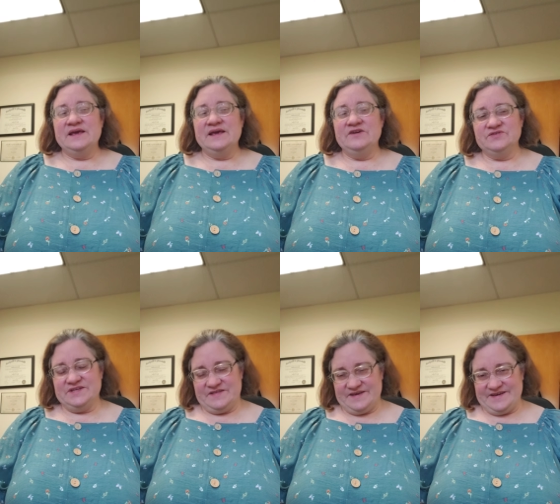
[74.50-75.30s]
Here's
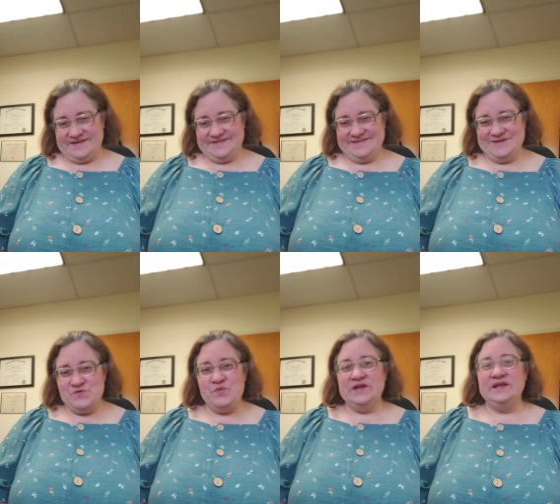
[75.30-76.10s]
the thing.
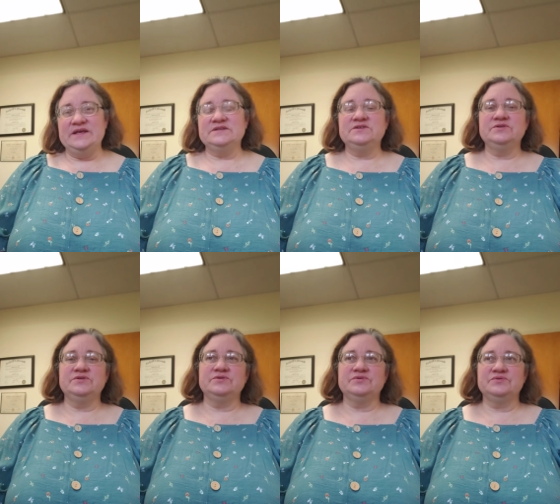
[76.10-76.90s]

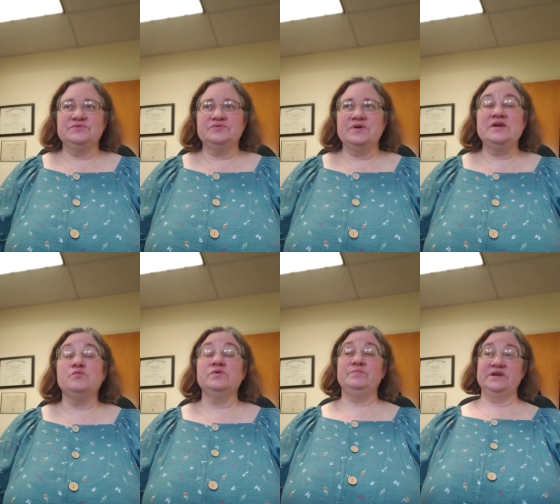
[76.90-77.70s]

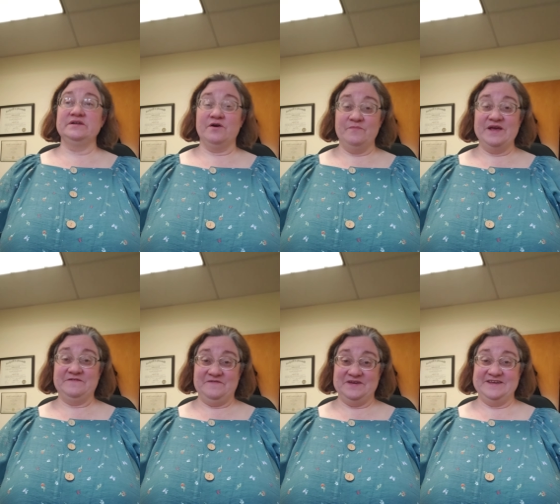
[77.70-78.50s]
It would be in our
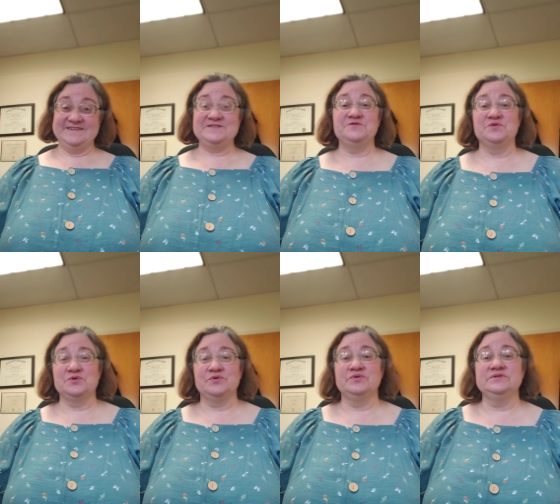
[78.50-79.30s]
benefit to
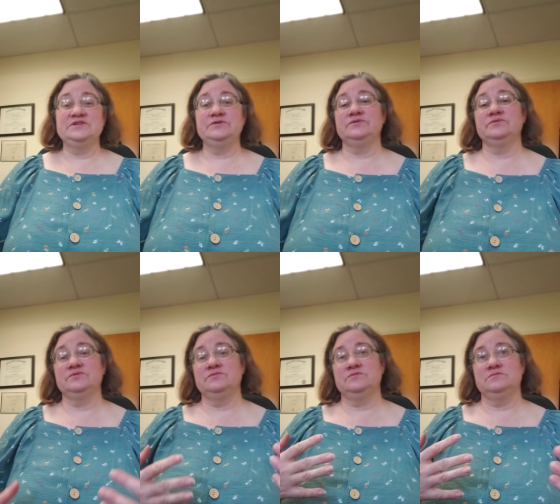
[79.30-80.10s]
learn
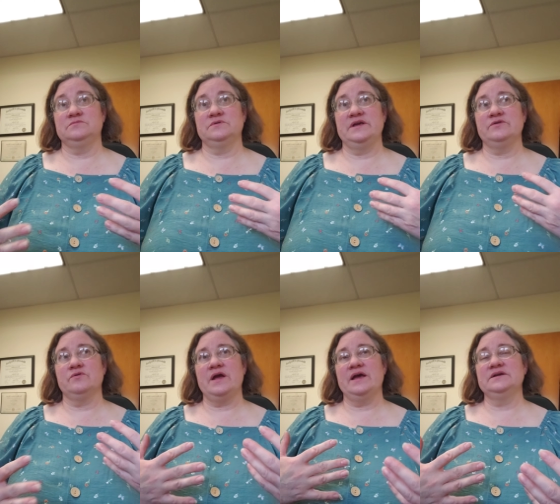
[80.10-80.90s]
to
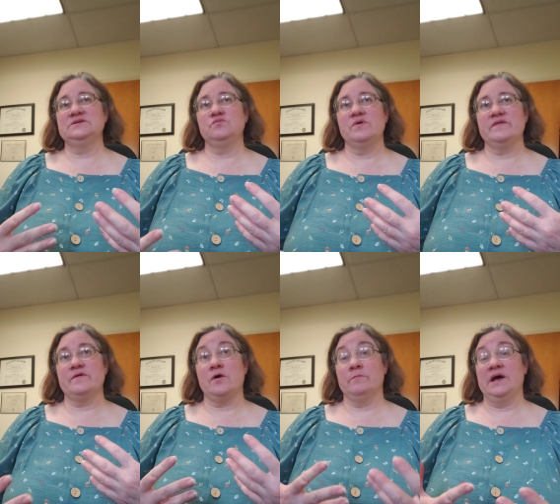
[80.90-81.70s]
interact with
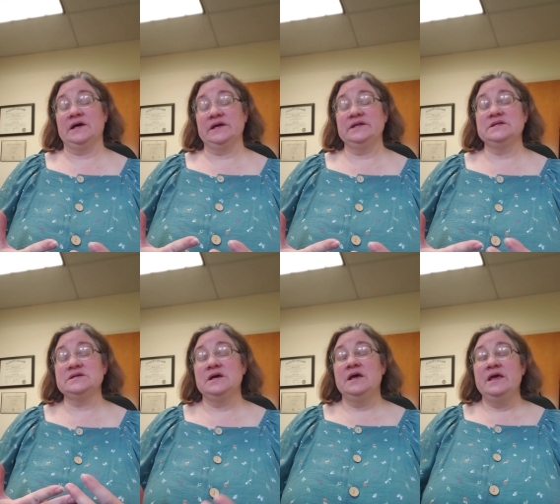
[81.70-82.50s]
our mind
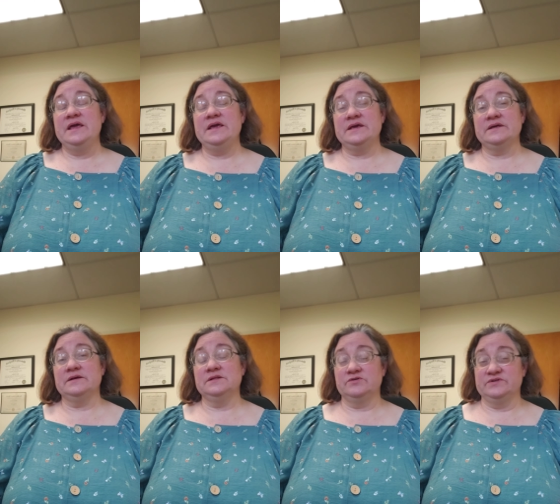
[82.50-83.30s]
in
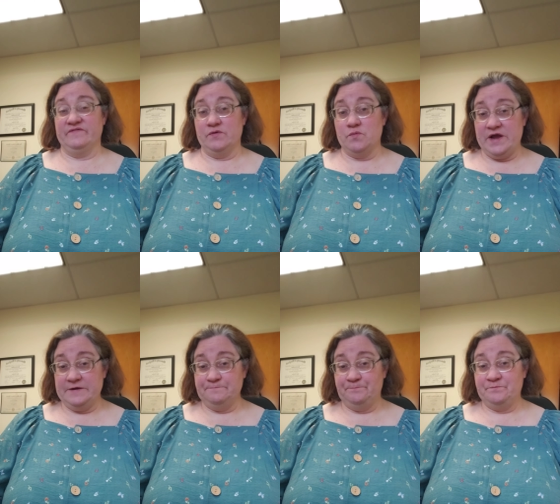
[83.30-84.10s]
a little different
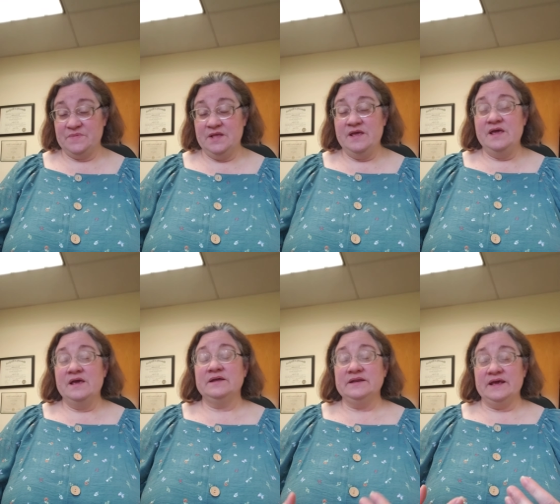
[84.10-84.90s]
way.
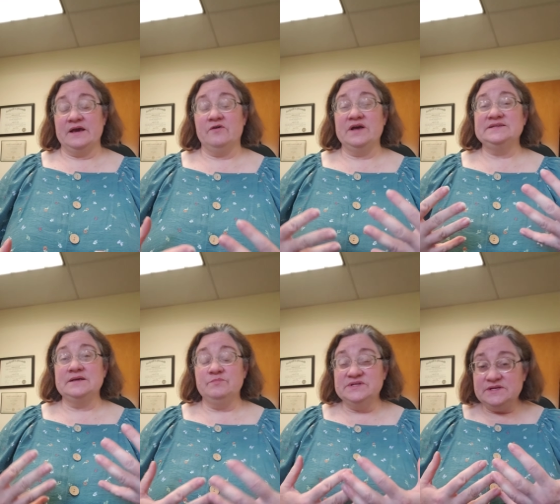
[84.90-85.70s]
Now, as
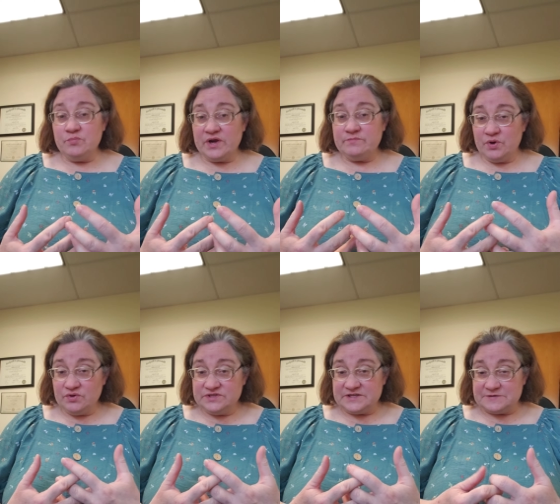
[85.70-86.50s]
a busy brain
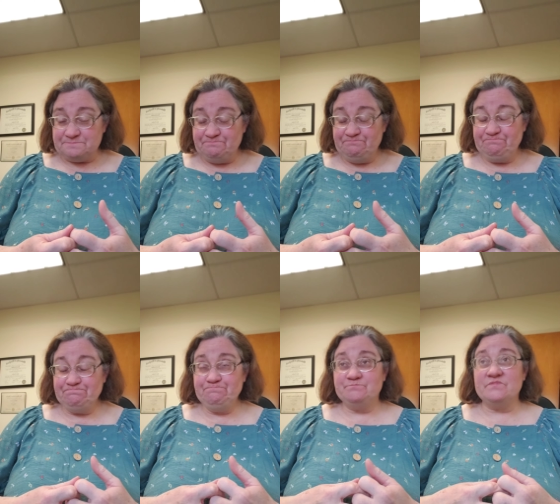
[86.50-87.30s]
person,
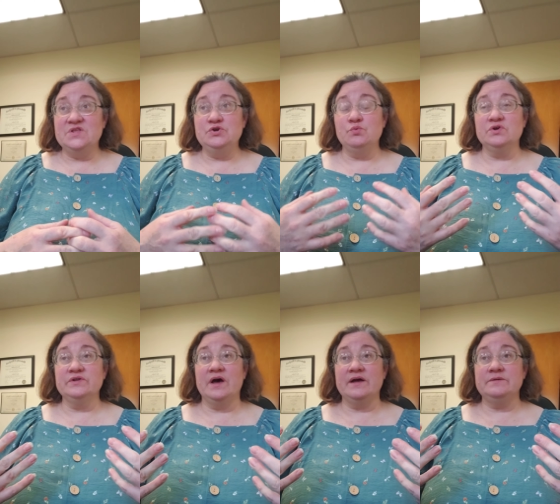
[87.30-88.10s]
you will
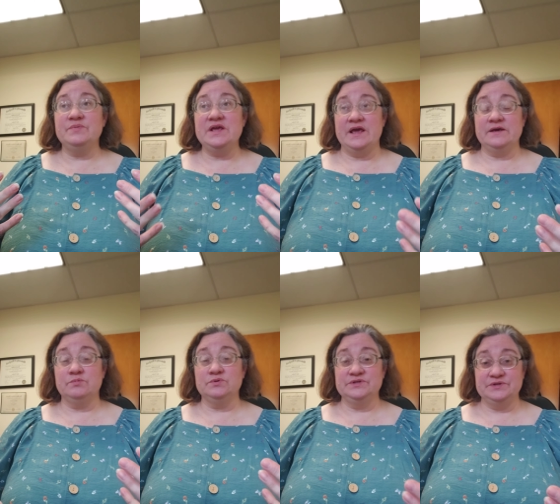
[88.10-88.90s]
not be
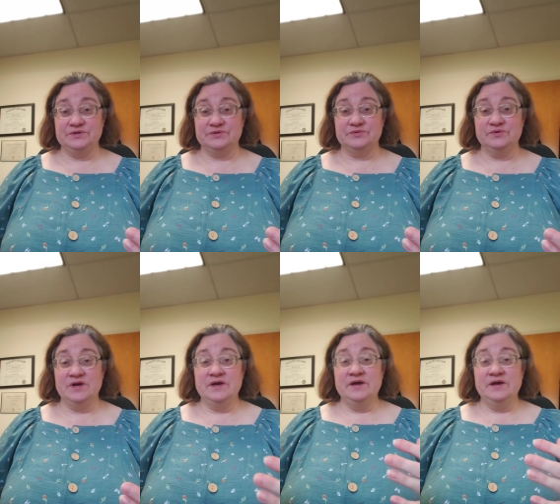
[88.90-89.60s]
able to